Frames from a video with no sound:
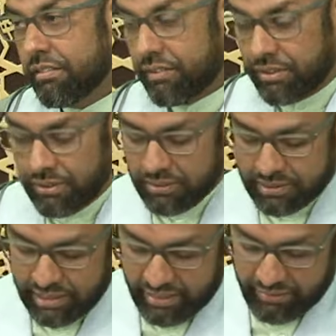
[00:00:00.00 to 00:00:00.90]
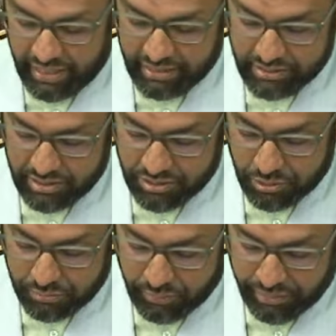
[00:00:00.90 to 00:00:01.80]
For those that have asked us
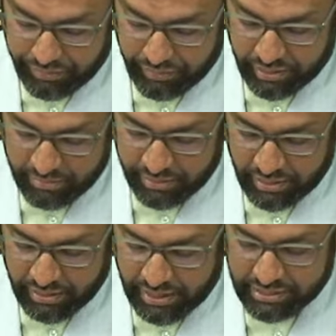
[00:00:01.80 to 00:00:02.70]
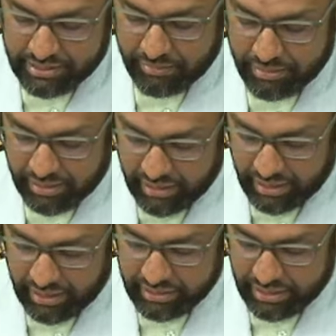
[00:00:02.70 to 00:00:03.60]
to pray for them, Ya Allah, accept their
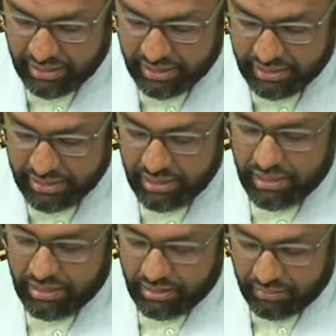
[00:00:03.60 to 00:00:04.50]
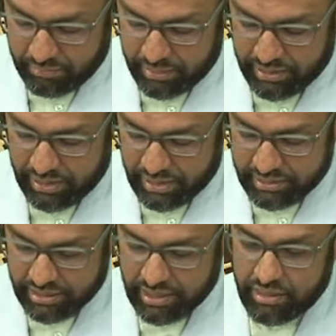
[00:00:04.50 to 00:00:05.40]
hajat.
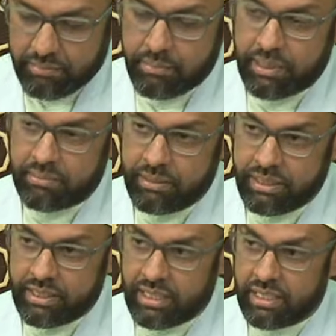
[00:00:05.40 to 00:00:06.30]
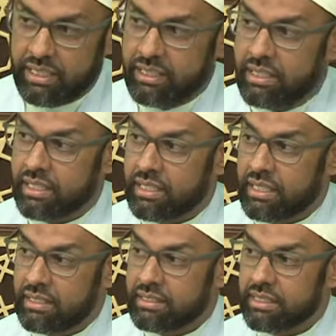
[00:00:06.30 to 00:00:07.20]
Rabbana taqabbal minna innaka
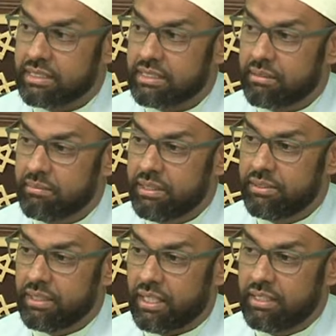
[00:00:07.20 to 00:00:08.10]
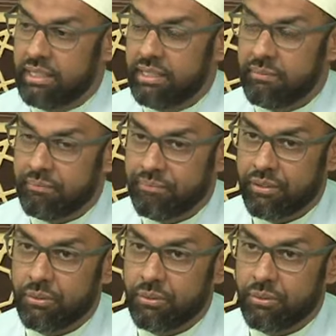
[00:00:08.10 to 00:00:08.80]
anta sami'ul alim.